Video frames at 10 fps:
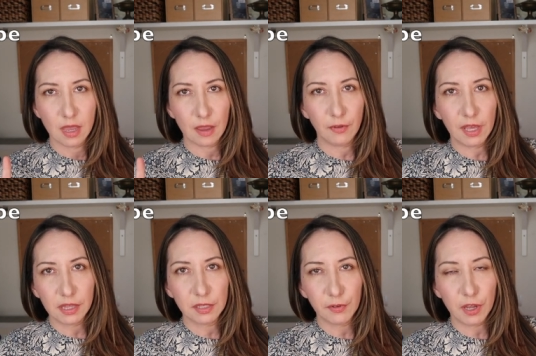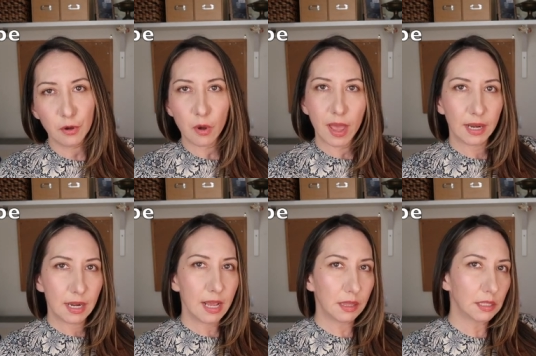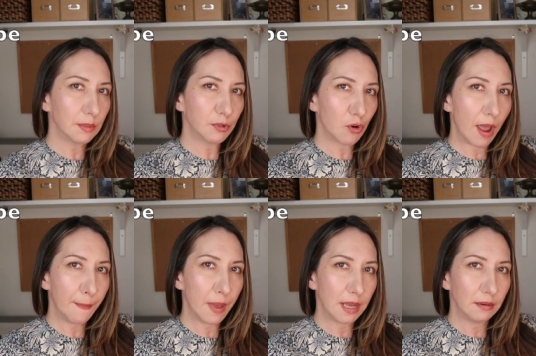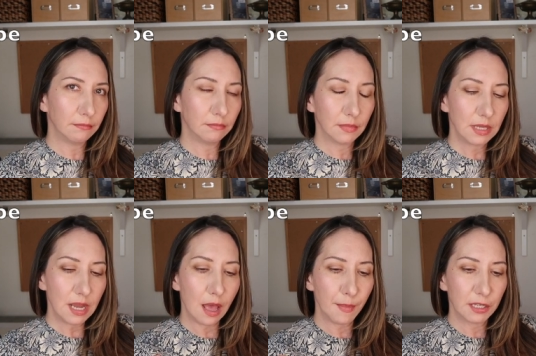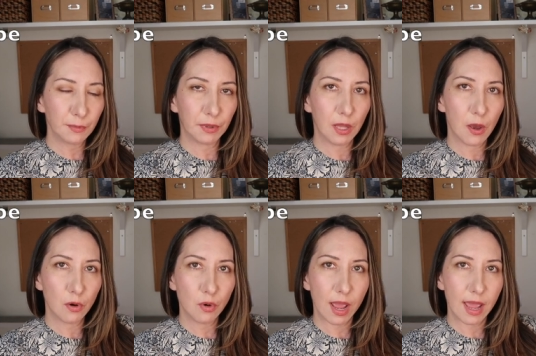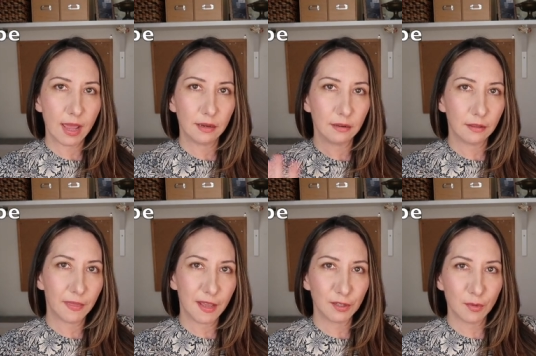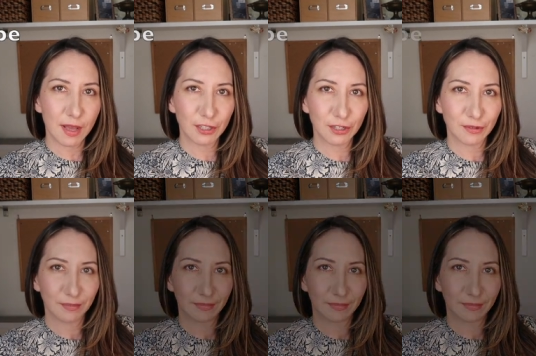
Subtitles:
If you like this video, go ahead and hit the subscribe button, comment below, and thanks so much.